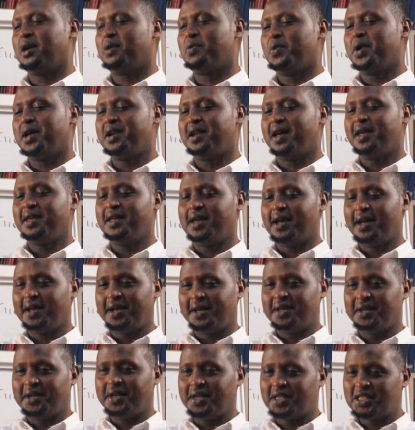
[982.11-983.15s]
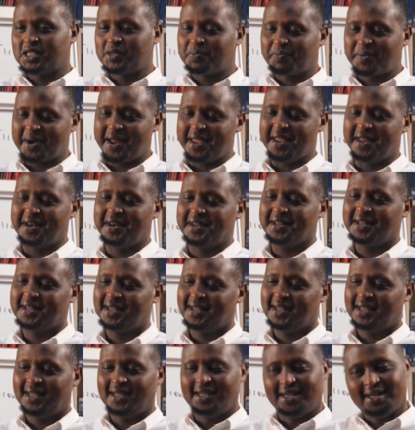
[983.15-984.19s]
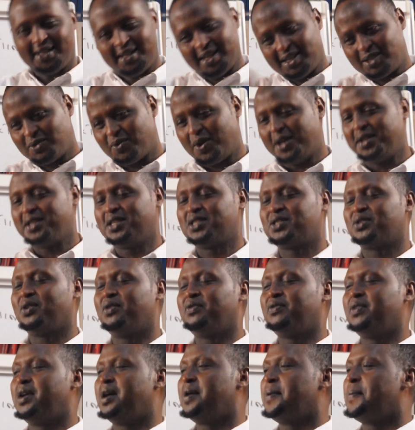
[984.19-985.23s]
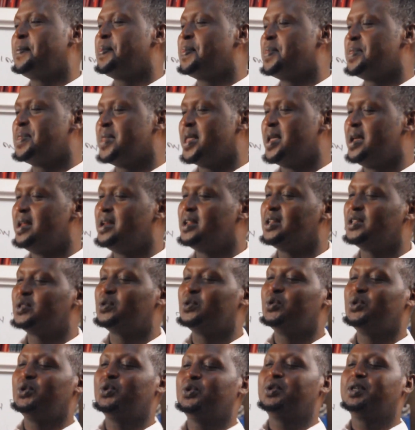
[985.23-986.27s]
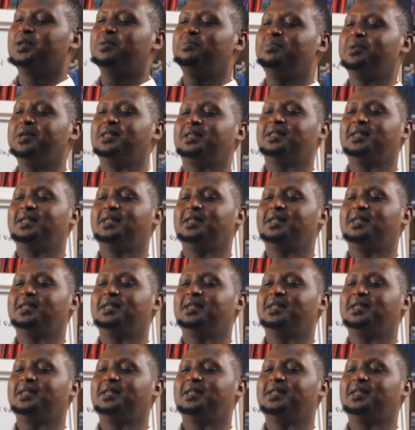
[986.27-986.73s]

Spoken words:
I explain, that one is over, and then you will meet